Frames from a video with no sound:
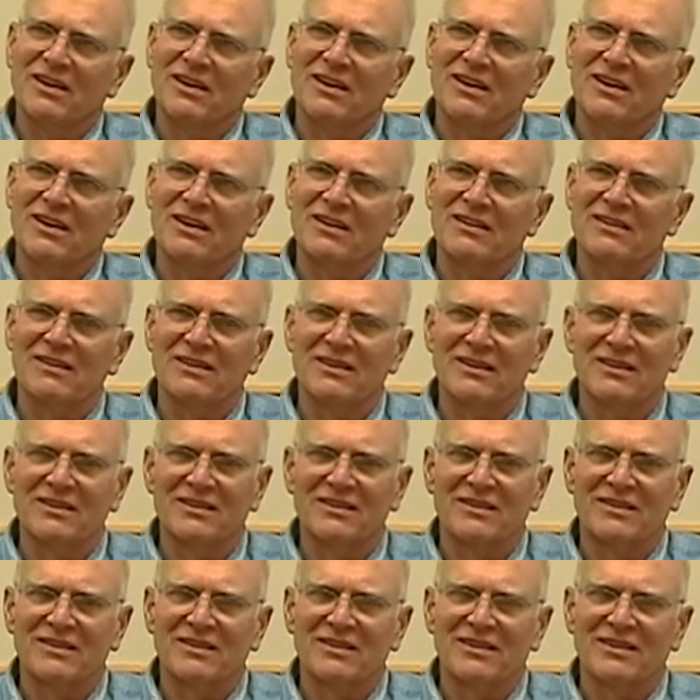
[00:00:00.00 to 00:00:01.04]
I thought,
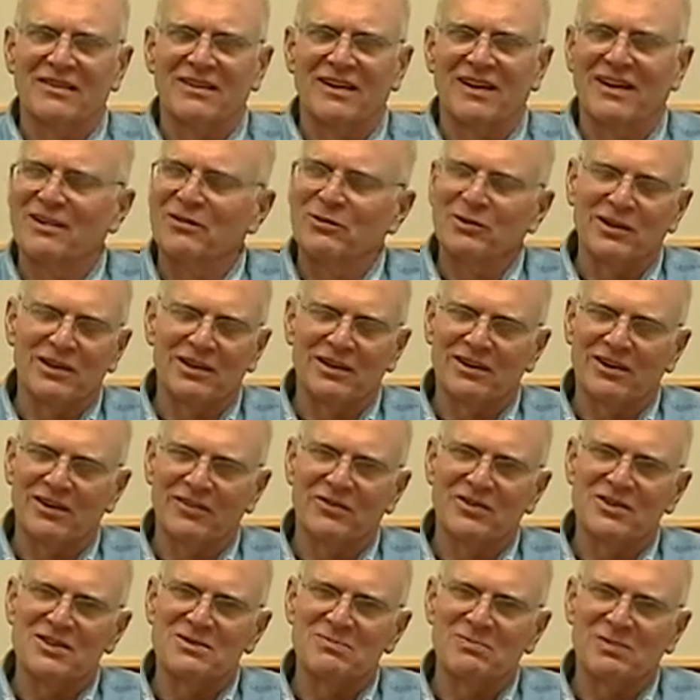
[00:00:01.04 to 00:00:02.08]
I don't want to get
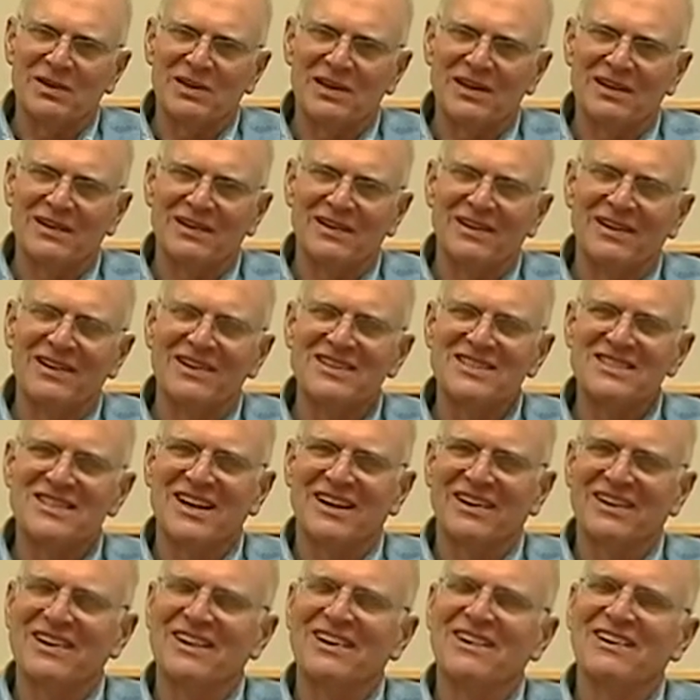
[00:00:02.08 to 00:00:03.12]
off this plane. And then it
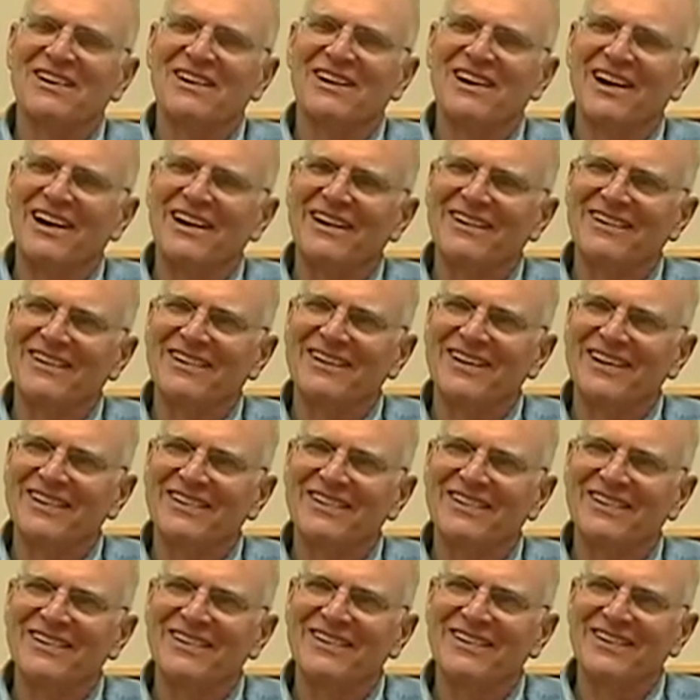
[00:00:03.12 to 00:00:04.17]
started getting hotter, and I
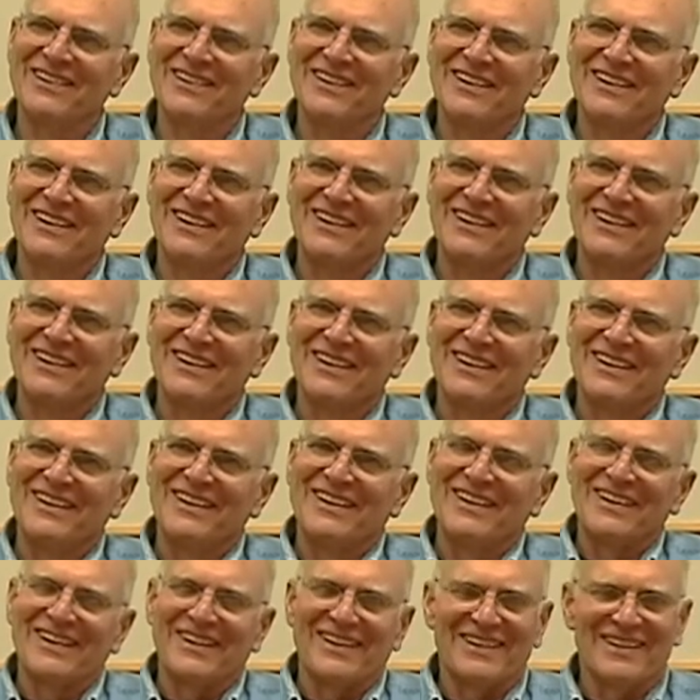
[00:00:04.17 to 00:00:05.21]
thought,
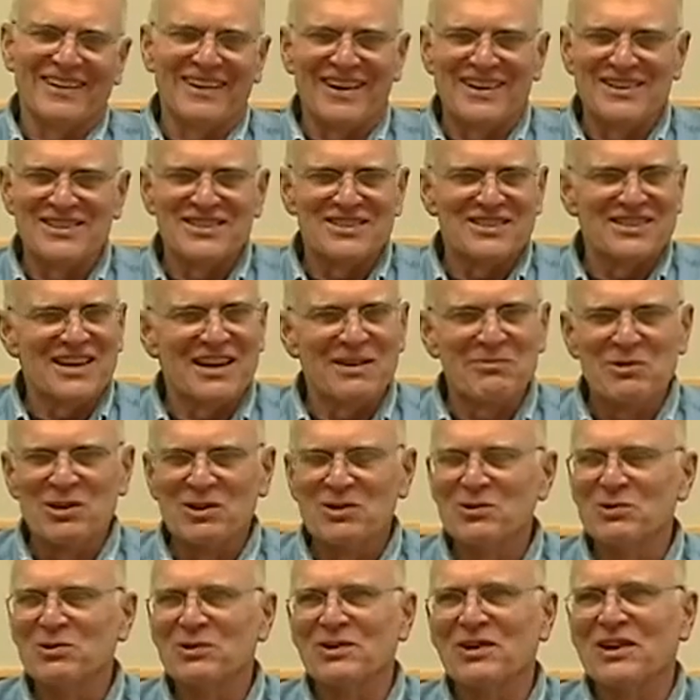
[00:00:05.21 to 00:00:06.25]
gosh, it's got to be
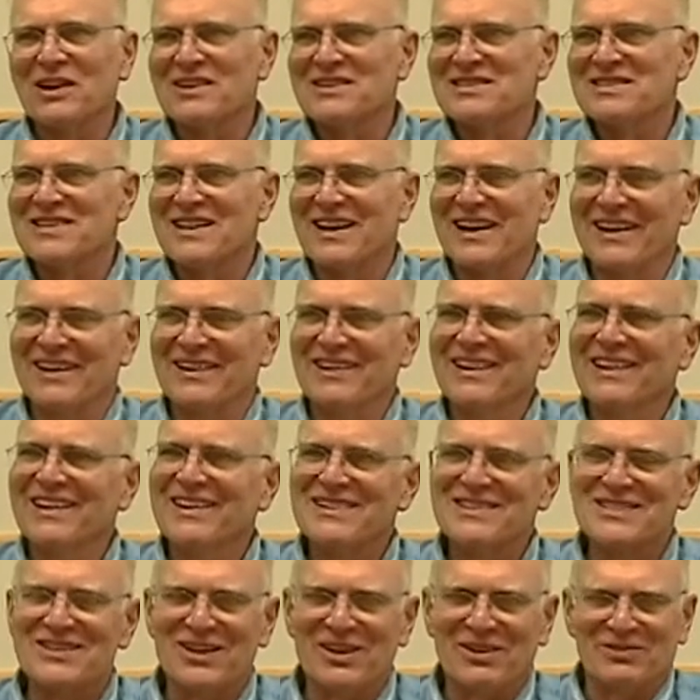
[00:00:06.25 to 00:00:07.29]
cooler outside. Let
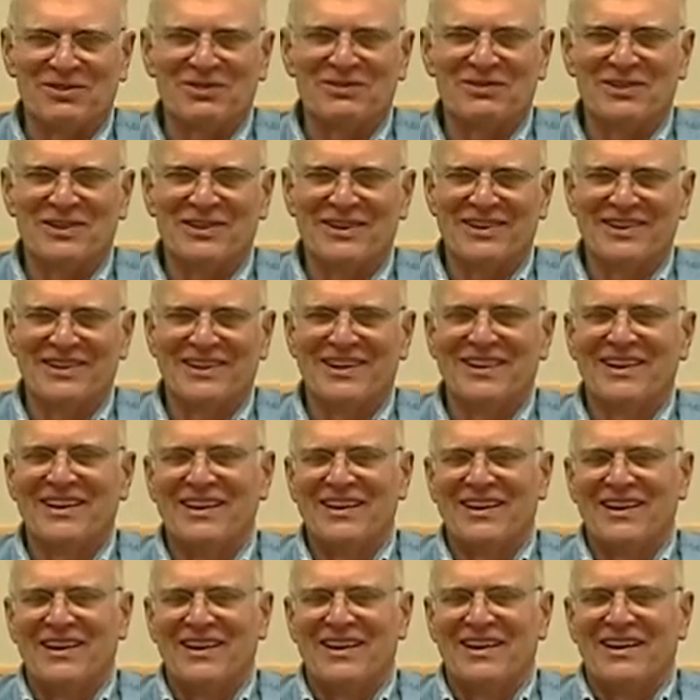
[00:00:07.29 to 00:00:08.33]
us off of here.
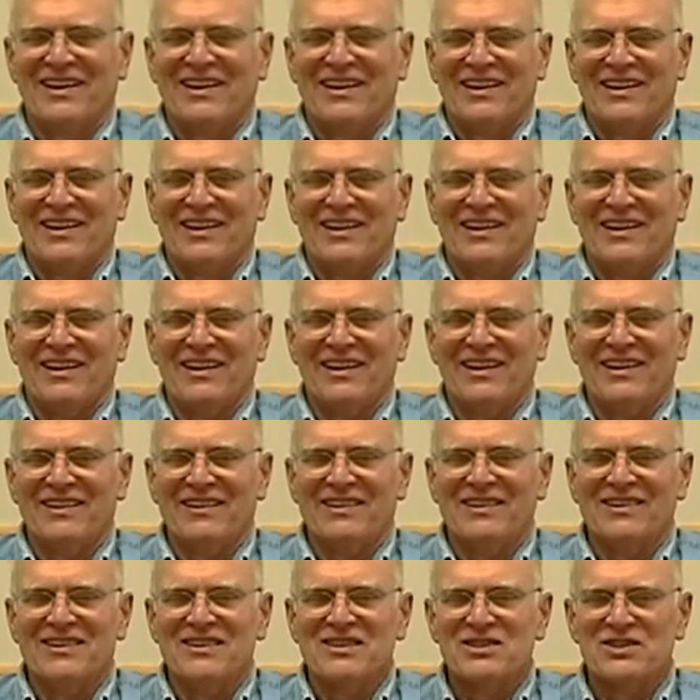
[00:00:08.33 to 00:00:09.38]

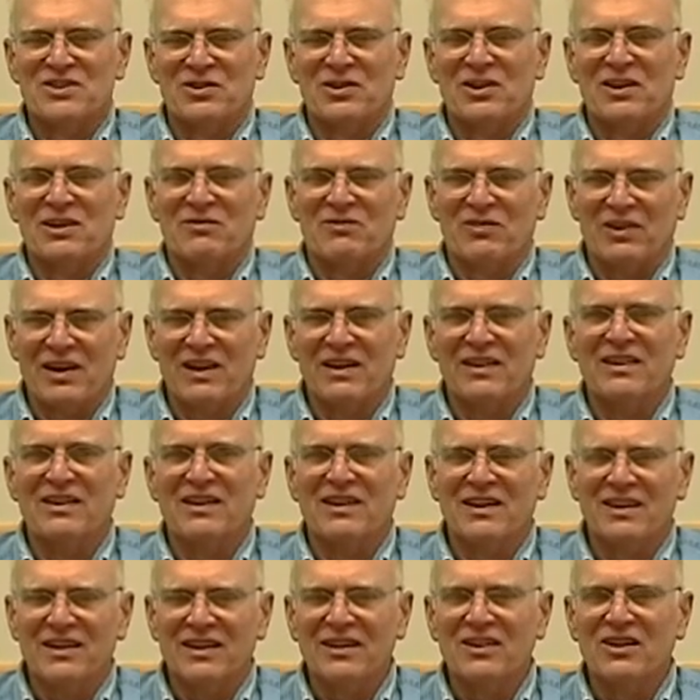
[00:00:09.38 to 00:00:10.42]
And so then finally
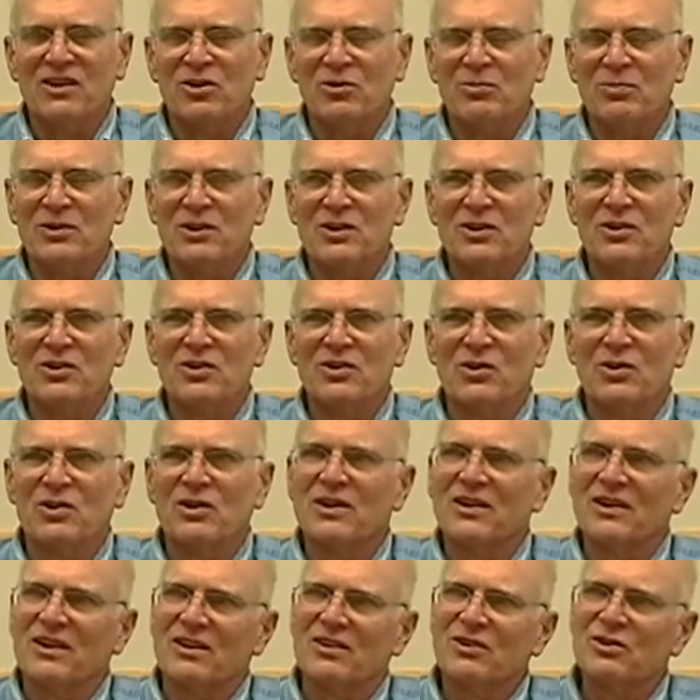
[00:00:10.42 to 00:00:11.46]
they did, they opened the door,
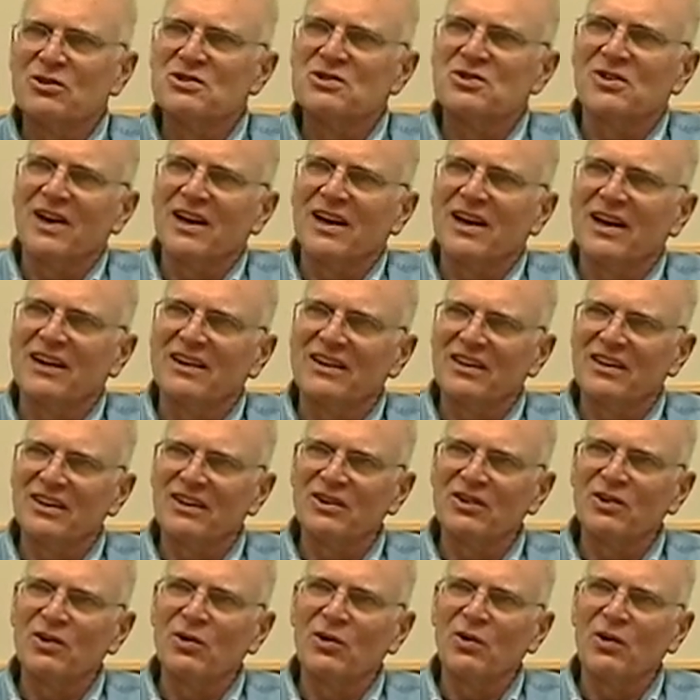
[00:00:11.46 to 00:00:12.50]
and the closer I got to the
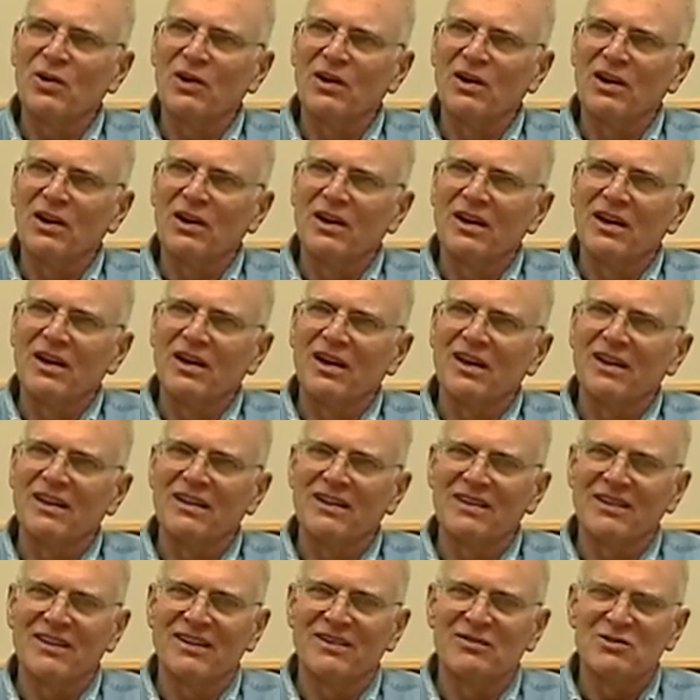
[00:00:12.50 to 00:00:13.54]
door,
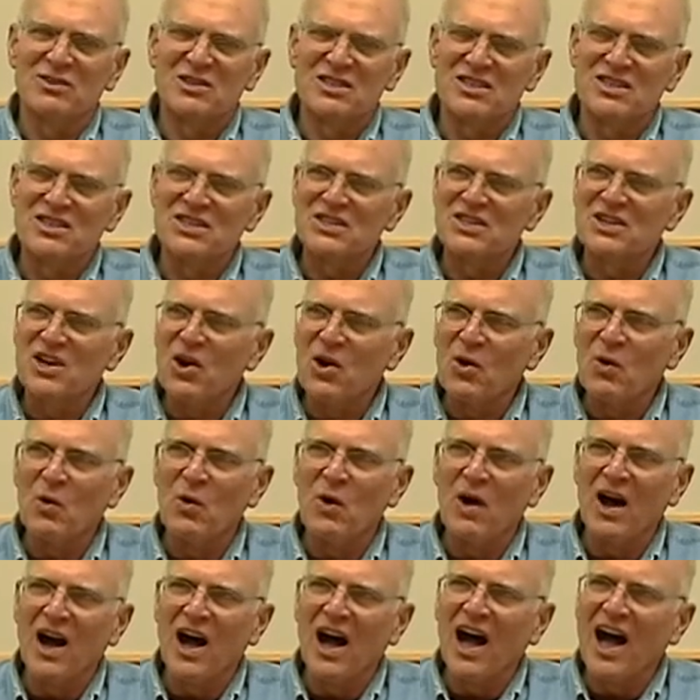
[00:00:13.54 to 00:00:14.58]
it was so
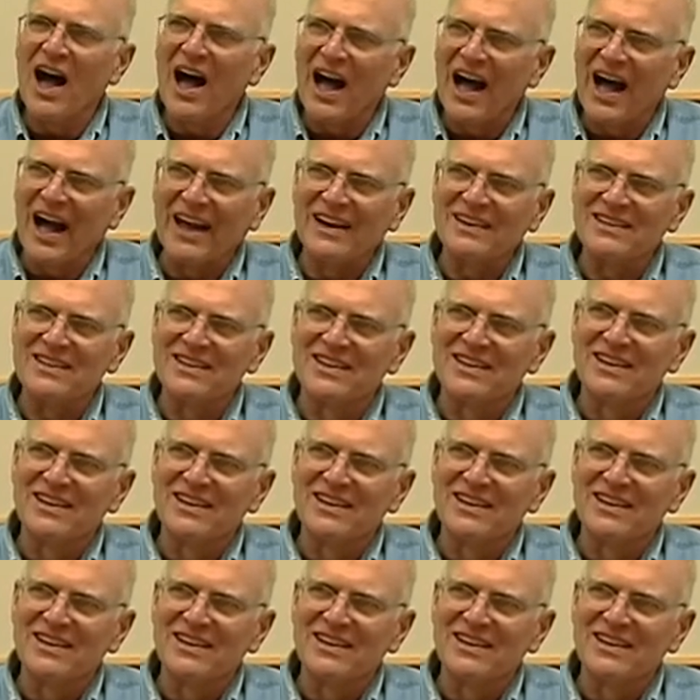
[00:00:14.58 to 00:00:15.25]
hot.